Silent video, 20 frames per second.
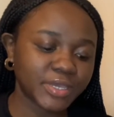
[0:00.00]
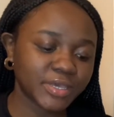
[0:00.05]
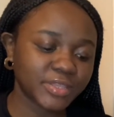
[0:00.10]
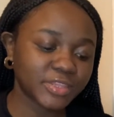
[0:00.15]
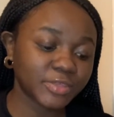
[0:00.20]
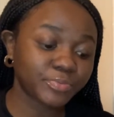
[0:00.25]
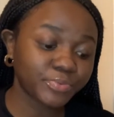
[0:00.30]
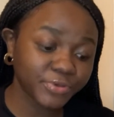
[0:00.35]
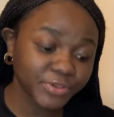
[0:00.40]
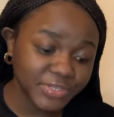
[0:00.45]

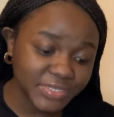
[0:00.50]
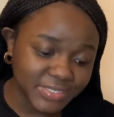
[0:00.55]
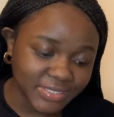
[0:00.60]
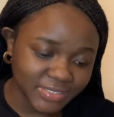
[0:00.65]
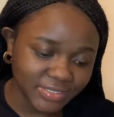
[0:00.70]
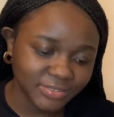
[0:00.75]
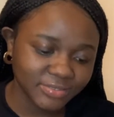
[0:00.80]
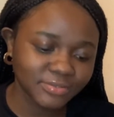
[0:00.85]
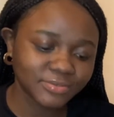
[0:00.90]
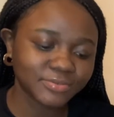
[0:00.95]

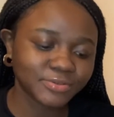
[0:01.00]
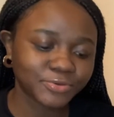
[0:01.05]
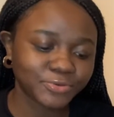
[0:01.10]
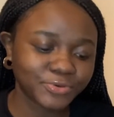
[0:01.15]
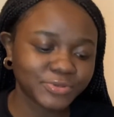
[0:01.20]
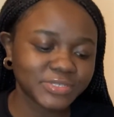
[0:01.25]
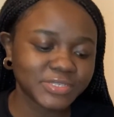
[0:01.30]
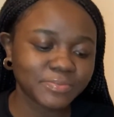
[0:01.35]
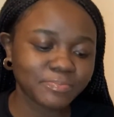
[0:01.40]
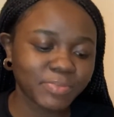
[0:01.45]
person
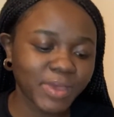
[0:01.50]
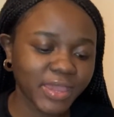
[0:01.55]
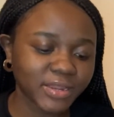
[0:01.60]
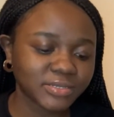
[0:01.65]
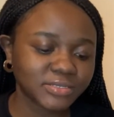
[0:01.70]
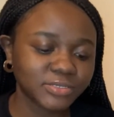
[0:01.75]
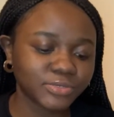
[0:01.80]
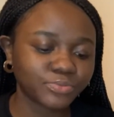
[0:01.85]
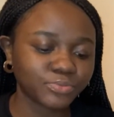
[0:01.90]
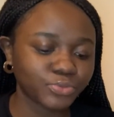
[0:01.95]
who is
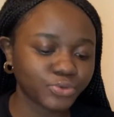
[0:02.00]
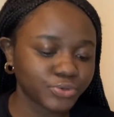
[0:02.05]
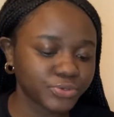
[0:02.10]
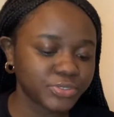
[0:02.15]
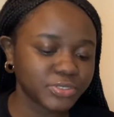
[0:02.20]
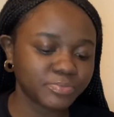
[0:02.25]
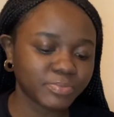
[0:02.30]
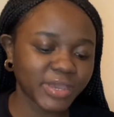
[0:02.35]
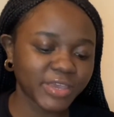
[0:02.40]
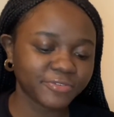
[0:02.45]
impacted
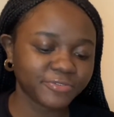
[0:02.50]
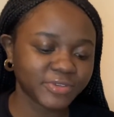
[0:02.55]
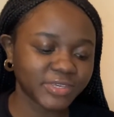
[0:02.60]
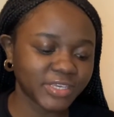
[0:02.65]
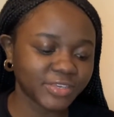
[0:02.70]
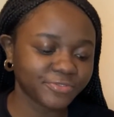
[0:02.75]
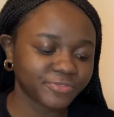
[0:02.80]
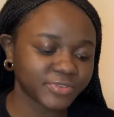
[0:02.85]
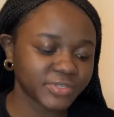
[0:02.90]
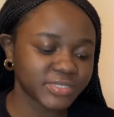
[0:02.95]
most by
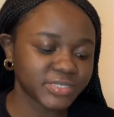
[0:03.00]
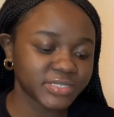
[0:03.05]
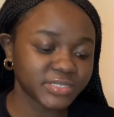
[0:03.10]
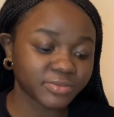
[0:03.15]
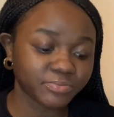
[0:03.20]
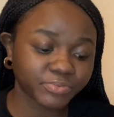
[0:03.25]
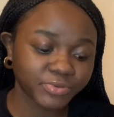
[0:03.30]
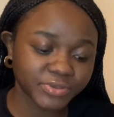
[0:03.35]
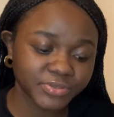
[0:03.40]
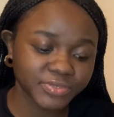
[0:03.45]
forgiveness is
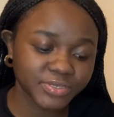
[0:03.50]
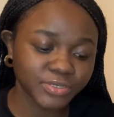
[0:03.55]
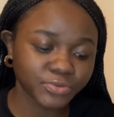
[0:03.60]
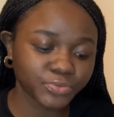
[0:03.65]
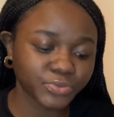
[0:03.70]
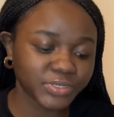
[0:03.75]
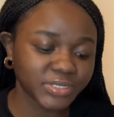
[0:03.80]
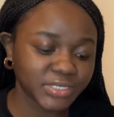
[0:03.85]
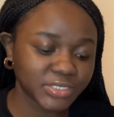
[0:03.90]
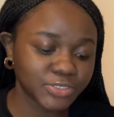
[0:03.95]
the person
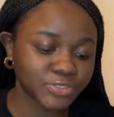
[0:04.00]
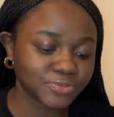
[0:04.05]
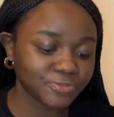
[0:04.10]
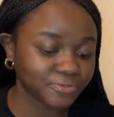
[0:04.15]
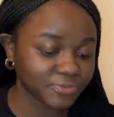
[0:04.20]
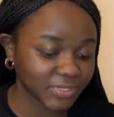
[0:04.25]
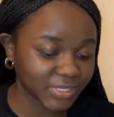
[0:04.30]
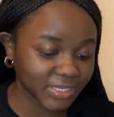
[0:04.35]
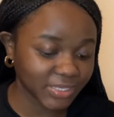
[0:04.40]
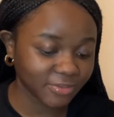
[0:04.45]
who needs to
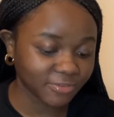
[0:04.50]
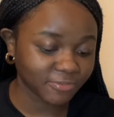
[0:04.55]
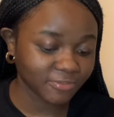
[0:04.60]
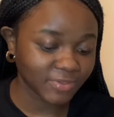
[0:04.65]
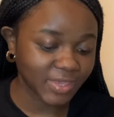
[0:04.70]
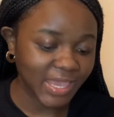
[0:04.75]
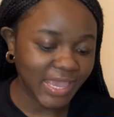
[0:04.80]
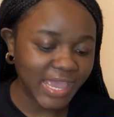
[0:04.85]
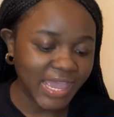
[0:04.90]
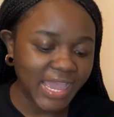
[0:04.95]
forgive.
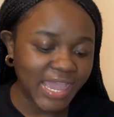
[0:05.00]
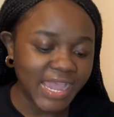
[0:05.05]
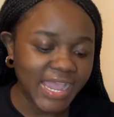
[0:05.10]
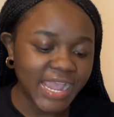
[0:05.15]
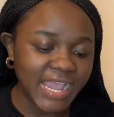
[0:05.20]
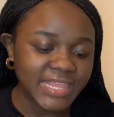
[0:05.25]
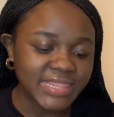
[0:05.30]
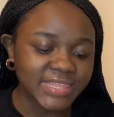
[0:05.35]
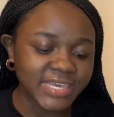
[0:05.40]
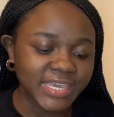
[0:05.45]

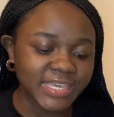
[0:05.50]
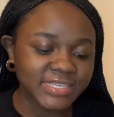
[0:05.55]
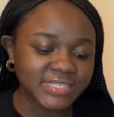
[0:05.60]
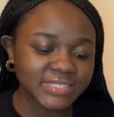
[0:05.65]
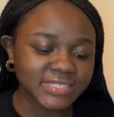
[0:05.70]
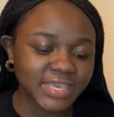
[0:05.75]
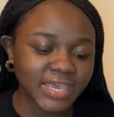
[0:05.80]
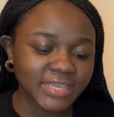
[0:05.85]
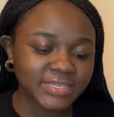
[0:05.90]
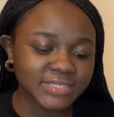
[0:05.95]
There
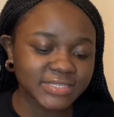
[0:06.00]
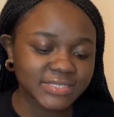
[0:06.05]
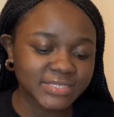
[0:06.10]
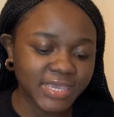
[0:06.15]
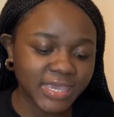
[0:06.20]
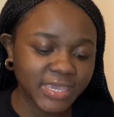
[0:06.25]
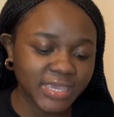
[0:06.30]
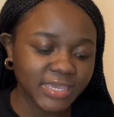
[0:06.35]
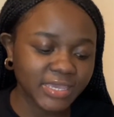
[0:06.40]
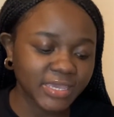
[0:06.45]
is a
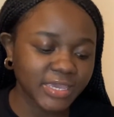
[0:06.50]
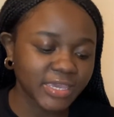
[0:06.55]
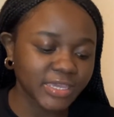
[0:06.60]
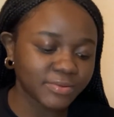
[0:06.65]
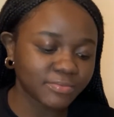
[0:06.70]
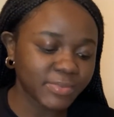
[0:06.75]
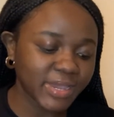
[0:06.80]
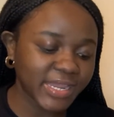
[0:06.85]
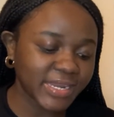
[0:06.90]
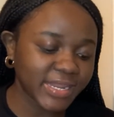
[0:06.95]
saying
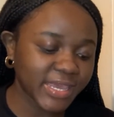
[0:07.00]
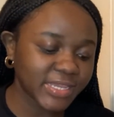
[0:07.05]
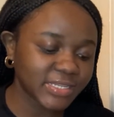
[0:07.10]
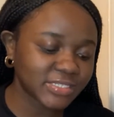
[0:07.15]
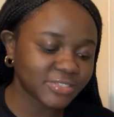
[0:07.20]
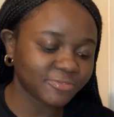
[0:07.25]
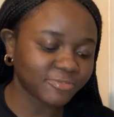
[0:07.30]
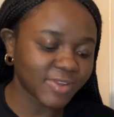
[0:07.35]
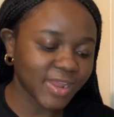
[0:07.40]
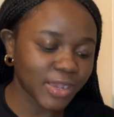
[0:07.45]
in my
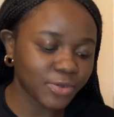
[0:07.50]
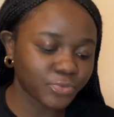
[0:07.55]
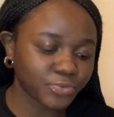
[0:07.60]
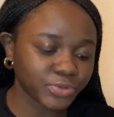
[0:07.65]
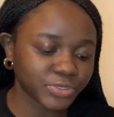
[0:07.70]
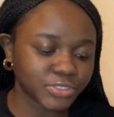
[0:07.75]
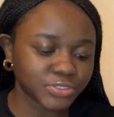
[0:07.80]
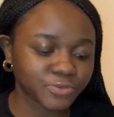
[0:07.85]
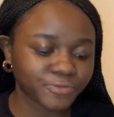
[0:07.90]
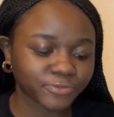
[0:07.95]
native
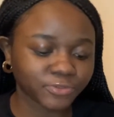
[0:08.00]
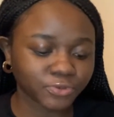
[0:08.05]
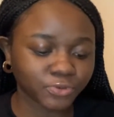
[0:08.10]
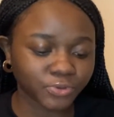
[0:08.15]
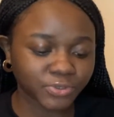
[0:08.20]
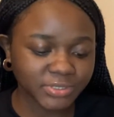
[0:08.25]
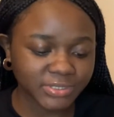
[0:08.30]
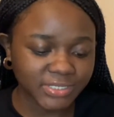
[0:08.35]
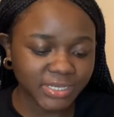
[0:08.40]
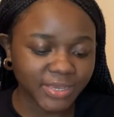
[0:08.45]
language of
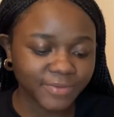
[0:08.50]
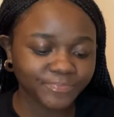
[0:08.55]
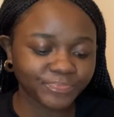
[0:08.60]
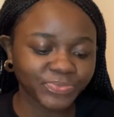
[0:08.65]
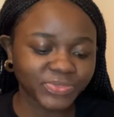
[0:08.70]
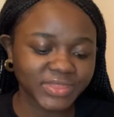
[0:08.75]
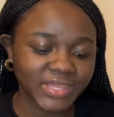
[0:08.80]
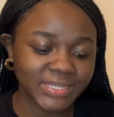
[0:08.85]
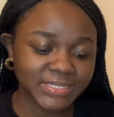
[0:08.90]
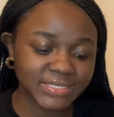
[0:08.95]
Xhosa
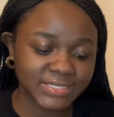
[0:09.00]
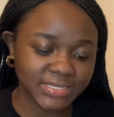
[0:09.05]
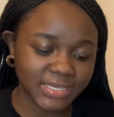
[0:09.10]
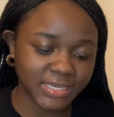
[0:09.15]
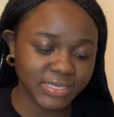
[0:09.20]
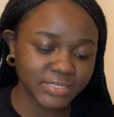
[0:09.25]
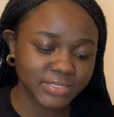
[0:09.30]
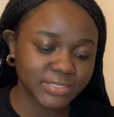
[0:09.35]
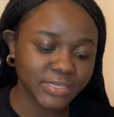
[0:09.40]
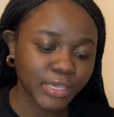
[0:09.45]
that
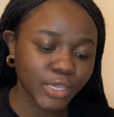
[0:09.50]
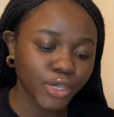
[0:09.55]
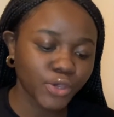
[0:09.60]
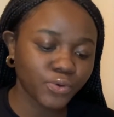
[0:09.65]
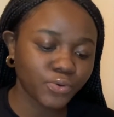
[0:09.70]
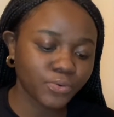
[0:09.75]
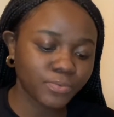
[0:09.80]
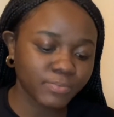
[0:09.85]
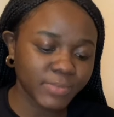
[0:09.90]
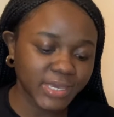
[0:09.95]
says,
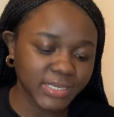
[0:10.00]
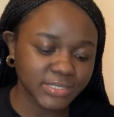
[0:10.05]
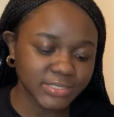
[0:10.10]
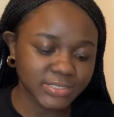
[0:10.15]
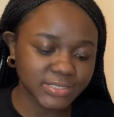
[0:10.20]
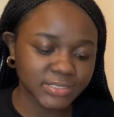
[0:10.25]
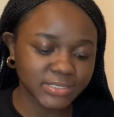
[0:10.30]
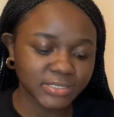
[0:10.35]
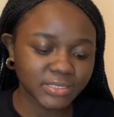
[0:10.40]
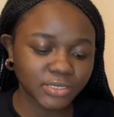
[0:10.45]

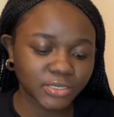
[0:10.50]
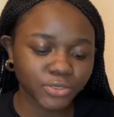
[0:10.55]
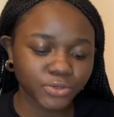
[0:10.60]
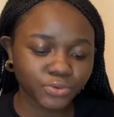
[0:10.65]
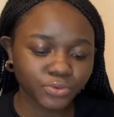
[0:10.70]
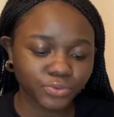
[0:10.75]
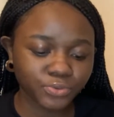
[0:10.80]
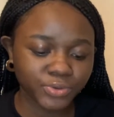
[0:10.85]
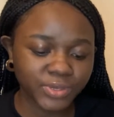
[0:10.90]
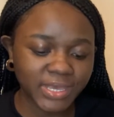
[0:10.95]
umenzi
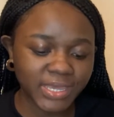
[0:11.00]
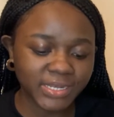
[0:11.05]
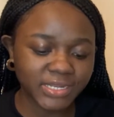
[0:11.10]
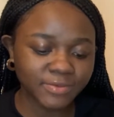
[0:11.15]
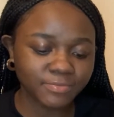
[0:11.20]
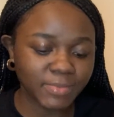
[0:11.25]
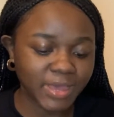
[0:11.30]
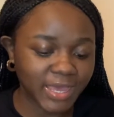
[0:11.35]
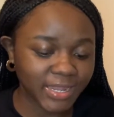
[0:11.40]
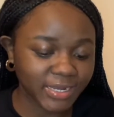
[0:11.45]

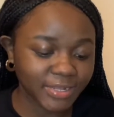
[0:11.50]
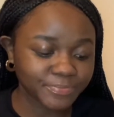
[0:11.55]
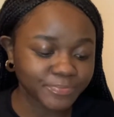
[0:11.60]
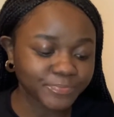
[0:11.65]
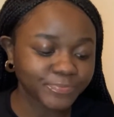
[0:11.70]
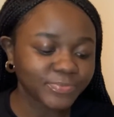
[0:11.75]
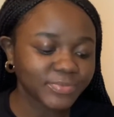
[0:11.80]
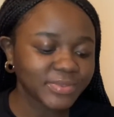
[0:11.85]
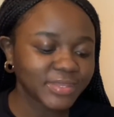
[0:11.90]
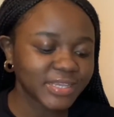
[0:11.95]
uyalibala.
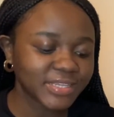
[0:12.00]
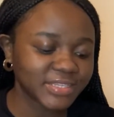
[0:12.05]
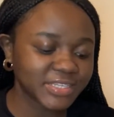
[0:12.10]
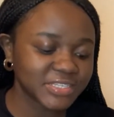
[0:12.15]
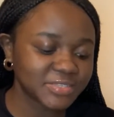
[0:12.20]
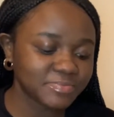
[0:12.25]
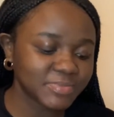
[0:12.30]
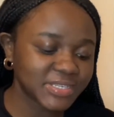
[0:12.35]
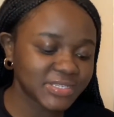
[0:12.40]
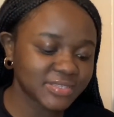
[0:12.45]

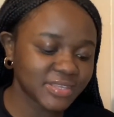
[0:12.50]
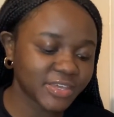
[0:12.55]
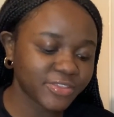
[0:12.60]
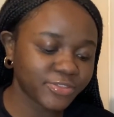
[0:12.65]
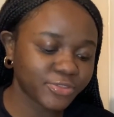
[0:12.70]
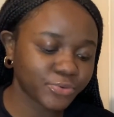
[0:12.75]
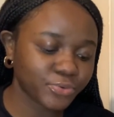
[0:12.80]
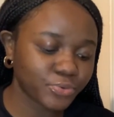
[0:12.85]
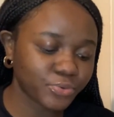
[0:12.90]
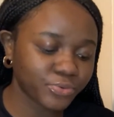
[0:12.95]
This means
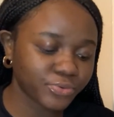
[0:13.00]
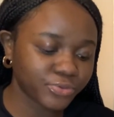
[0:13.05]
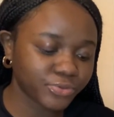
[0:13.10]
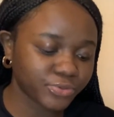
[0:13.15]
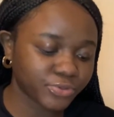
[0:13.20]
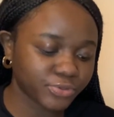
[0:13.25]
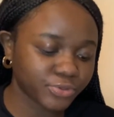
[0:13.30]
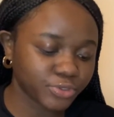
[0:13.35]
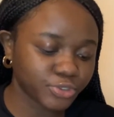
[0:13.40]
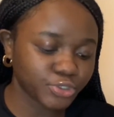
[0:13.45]
that
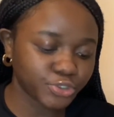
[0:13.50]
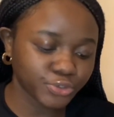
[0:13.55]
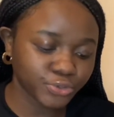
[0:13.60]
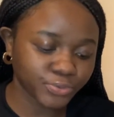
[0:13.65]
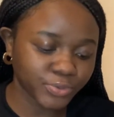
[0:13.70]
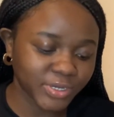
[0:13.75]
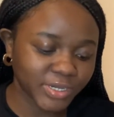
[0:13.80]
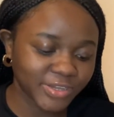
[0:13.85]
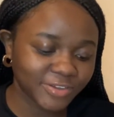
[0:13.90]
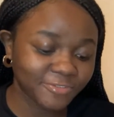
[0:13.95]
the
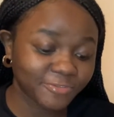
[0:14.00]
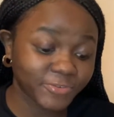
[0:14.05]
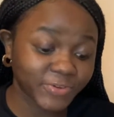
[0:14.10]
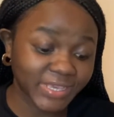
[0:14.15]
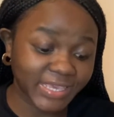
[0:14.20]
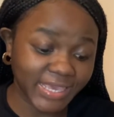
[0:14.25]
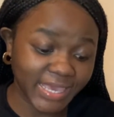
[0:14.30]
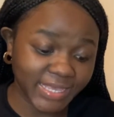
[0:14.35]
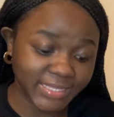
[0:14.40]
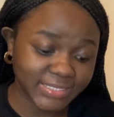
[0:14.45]
doer
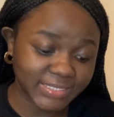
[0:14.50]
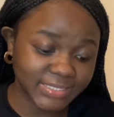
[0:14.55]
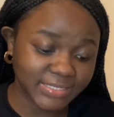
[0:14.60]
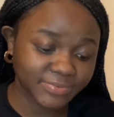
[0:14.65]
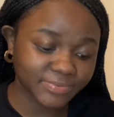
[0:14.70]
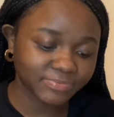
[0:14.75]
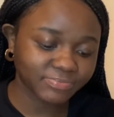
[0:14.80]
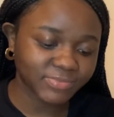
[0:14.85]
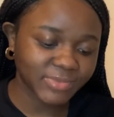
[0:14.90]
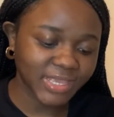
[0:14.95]
forgets,
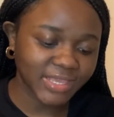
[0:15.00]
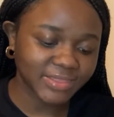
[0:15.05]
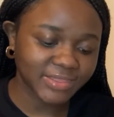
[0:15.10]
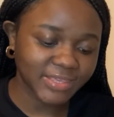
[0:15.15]
and the